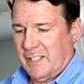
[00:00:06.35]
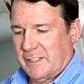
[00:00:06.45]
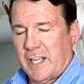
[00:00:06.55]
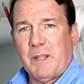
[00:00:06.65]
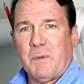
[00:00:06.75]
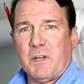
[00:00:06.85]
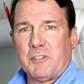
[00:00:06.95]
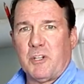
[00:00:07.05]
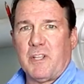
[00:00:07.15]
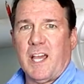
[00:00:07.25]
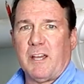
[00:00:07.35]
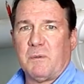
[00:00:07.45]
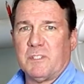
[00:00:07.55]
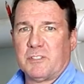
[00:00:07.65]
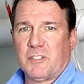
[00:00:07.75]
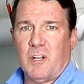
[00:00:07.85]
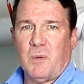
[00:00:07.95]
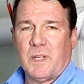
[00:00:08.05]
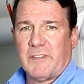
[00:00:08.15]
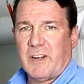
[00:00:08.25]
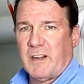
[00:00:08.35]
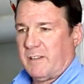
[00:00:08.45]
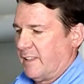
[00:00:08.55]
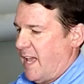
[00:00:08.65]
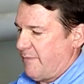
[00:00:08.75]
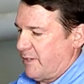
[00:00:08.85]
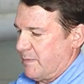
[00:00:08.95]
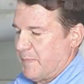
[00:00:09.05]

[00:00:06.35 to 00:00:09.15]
Today I want to show you how to install one of our Lafferty